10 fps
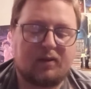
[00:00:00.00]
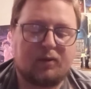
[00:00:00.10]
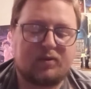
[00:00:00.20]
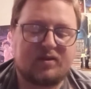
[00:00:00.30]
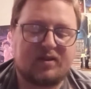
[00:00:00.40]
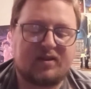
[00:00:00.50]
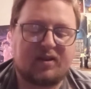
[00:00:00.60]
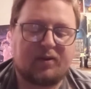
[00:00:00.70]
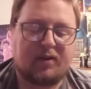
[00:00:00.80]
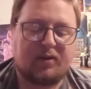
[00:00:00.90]
Louis
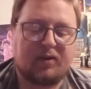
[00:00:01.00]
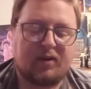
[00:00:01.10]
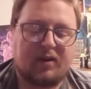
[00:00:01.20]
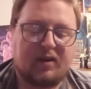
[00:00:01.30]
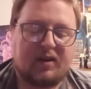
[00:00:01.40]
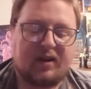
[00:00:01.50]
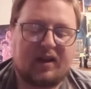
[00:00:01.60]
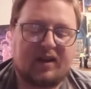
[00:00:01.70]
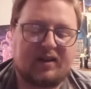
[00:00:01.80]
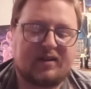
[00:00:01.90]
Leterrier.
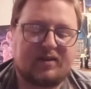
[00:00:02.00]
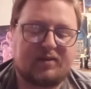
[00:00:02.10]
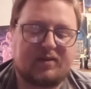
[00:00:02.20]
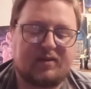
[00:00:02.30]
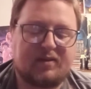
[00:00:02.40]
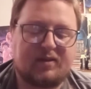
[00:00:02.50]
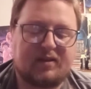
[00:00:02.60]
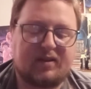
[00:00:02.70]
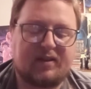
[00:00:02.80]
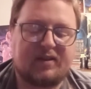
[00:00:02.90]
And
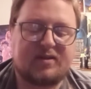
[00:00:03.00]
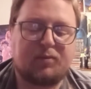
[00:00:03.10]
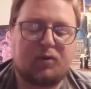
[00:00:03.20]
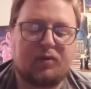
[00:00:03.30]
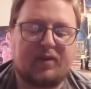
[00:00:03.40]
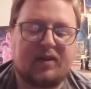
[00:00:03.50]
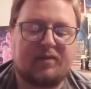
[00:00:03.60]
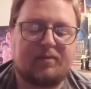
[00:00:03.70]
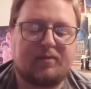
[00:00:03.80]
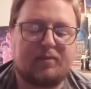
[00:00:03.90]
in this
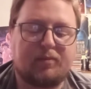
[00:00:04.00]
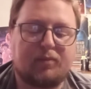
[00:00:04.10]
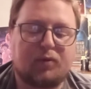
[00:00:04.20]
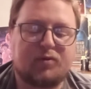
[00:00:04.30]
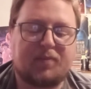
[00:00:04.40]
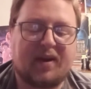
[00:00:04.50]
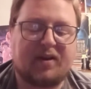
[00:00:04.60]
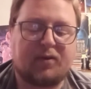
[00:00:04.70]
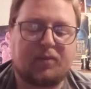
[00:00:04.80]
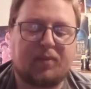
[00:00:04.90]
movie, Bruce
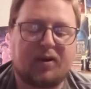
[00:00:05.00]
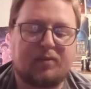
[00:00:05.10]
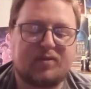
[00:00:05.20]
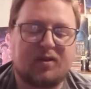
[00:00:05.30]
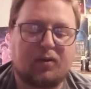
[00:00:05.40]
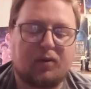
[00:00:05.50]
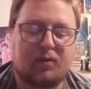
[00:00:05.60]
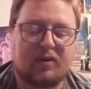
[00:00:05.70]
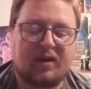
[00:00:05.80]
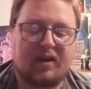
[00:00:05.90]
Banner becomes the
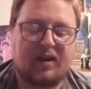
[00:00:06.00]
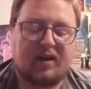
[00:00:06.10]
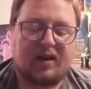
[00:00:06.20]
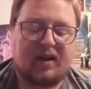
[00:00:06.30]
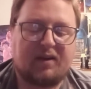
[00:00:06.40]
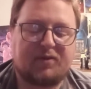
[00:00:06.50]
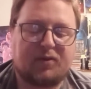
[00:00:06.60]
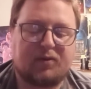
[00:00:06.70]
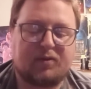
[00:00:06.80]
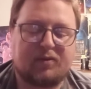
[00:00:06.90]
Hulk
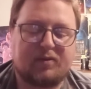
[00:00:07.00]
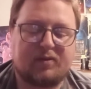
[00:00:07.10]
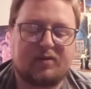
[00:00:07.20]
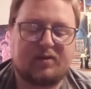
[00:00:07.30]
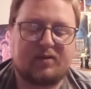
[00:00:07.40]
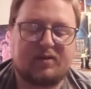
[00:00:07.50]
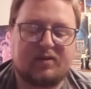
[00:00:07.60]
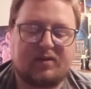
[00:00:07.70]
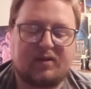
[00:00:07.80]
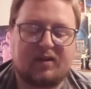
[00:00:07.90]
after
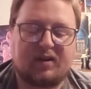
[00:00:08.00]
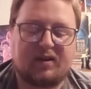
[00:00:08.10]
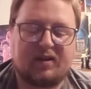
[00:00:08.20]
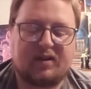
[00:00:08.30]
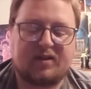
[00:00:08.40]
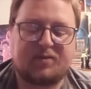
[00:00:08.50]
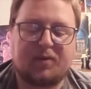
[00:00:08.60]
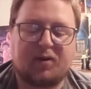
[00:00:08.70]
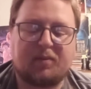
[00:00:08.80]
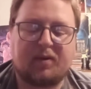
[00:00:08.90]
an
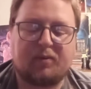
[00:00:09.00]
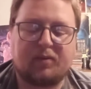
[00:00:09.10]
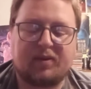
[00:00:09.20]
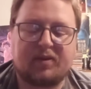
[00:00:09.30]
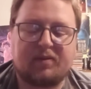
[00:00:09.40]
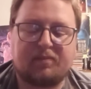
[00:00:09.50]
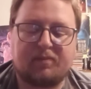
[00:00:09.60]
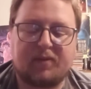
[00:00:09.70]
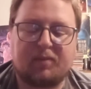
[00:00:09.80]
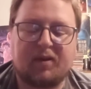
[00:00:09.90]
experiment with
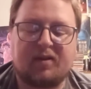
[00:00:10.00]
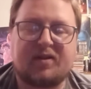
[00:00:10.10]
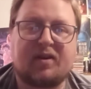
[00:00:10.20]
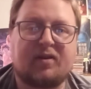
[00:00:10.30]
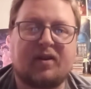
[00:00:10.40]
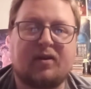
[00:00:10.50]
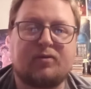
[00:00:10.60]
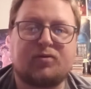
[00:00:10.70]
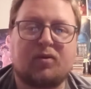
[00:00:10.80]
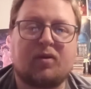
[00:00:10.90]
the military
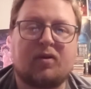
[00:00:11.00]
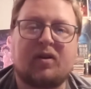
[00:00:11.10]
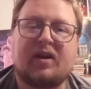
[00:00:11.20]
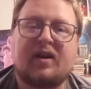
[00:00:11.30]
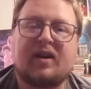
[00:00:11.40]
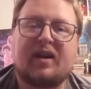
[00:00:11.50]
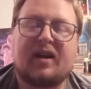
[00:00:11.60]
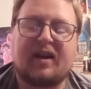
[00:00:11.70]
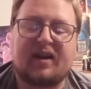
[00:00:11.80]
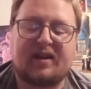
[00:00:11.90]
goes wrong
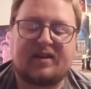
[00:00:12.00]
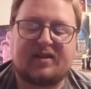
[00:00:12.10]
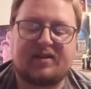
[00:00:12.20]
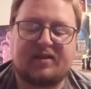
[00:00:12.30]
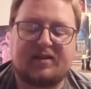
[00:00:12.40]
and